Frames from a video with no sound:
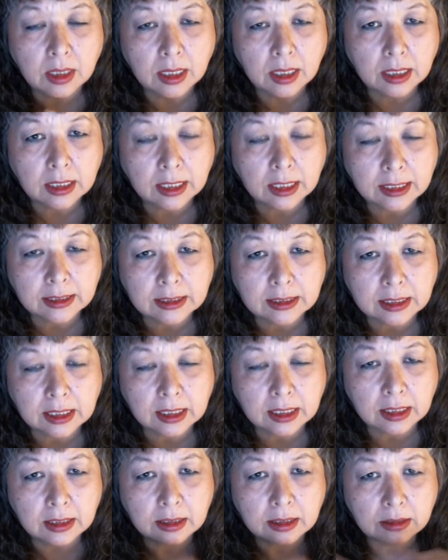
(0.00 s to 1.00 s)
clay
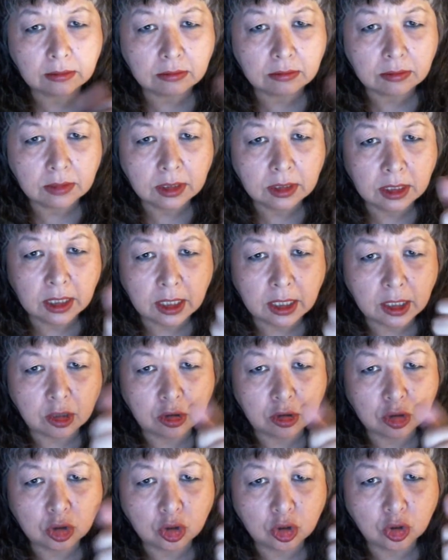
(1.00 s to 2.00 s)
skin, and you
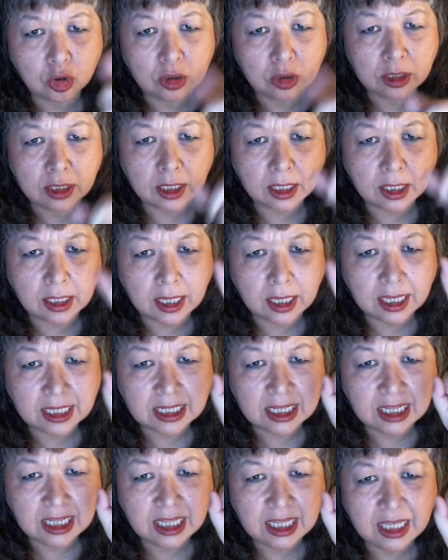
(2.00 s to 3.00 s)
can learn the
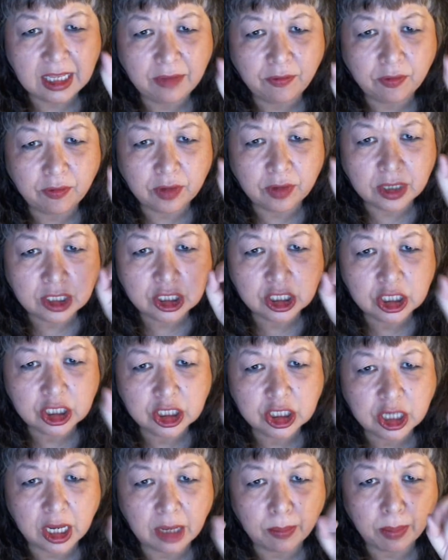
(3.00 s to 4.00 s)
leaf
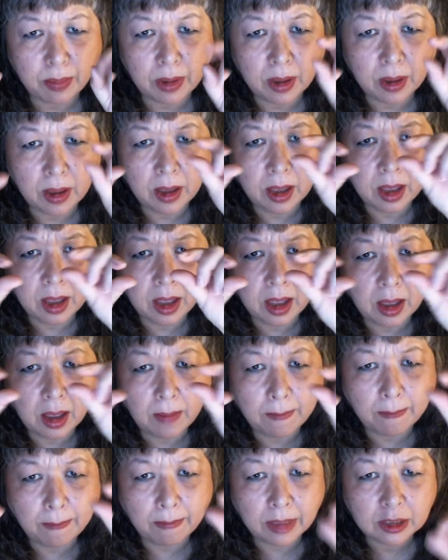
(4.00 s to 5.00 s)
shape
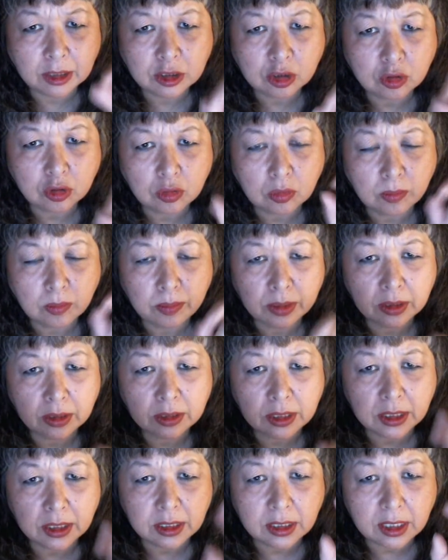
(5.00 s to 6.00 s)
muscle
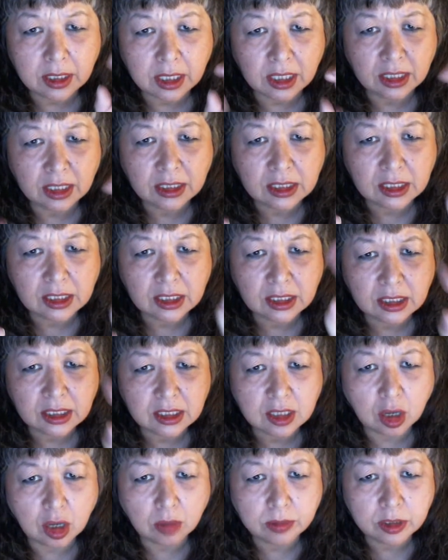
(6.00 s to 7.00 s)
building instant
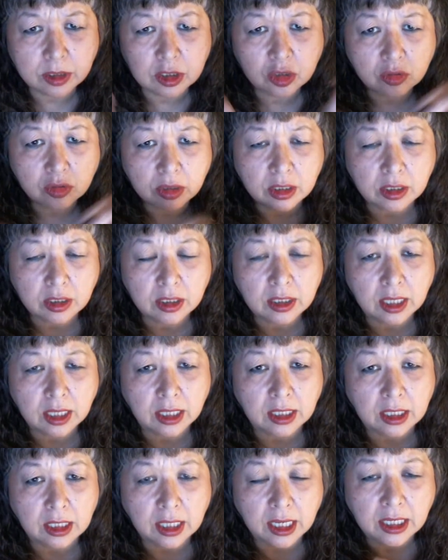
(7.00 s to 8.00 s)
sculpting trick
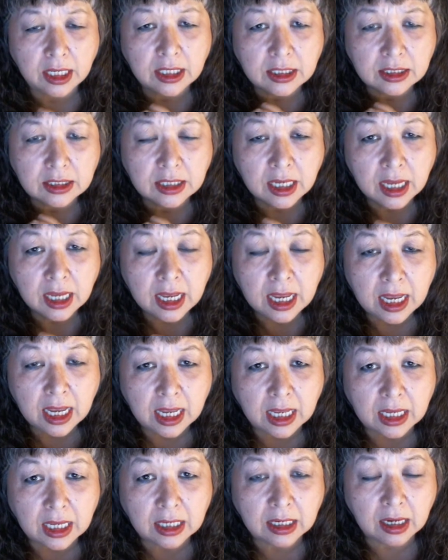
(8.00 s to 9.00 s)
that the ladies
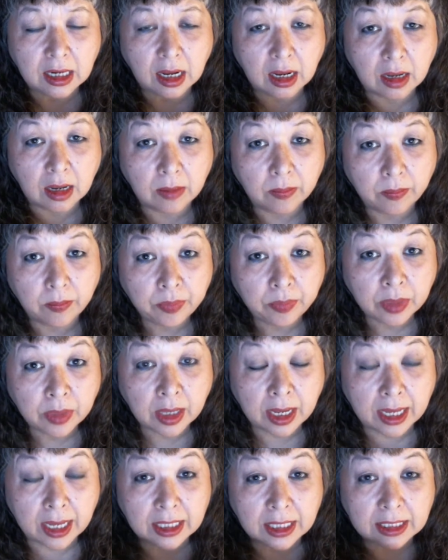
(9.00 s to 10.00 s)
in
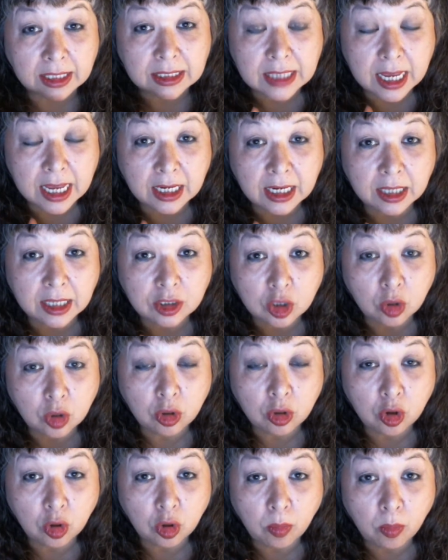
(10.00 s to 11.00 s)
the San
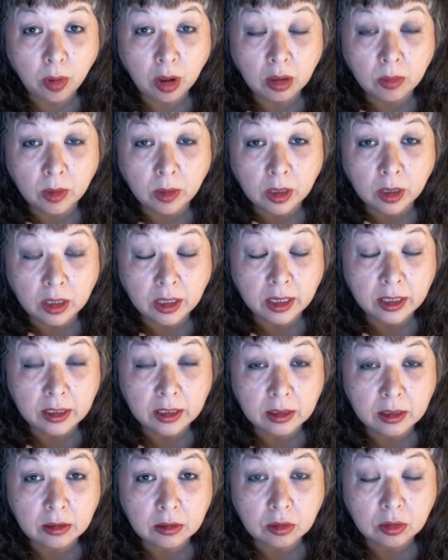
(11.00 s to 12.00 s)
Antonio Polymer Clay
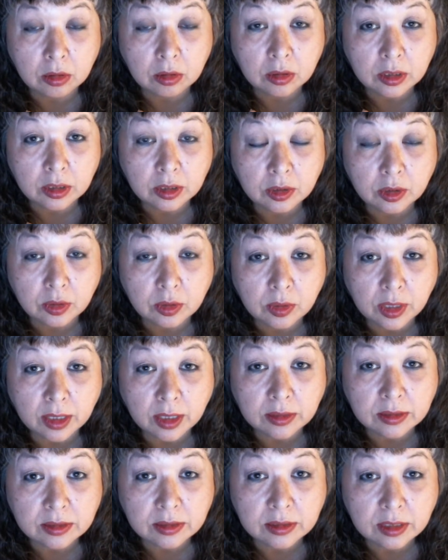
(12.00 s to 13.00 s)
Guild learned in
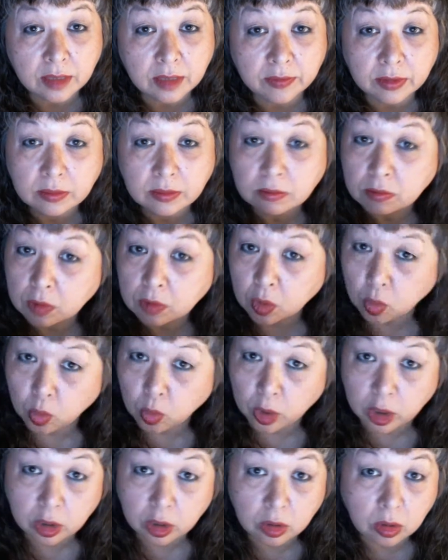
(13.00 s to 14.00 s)
2007.
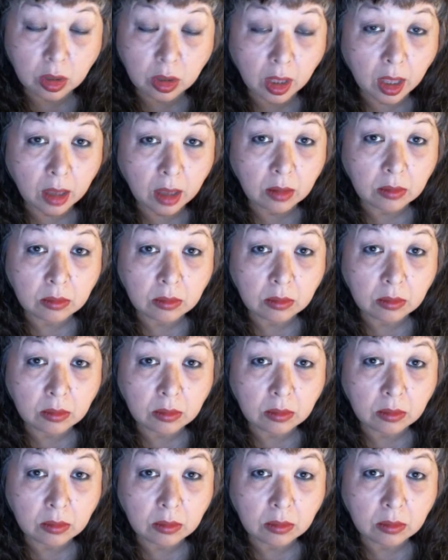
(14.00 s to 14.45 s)
We could do that.